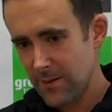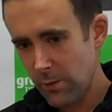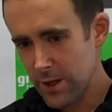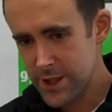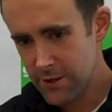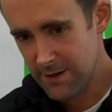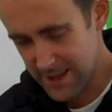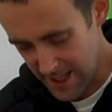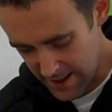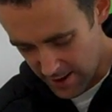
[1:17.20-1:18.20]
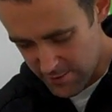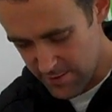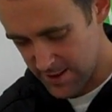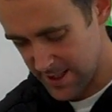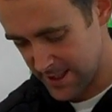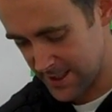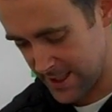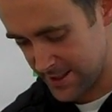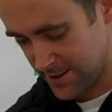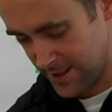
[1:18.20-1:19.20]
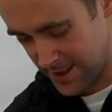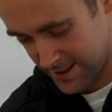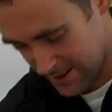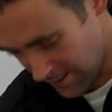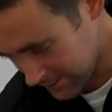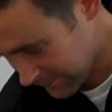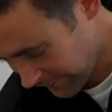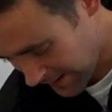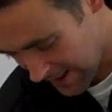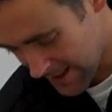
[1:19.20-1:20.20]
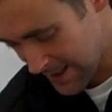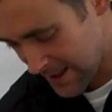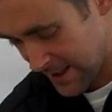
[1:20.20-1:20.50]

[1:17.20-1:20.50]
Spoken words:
Once you're in there though, it's a nice fit.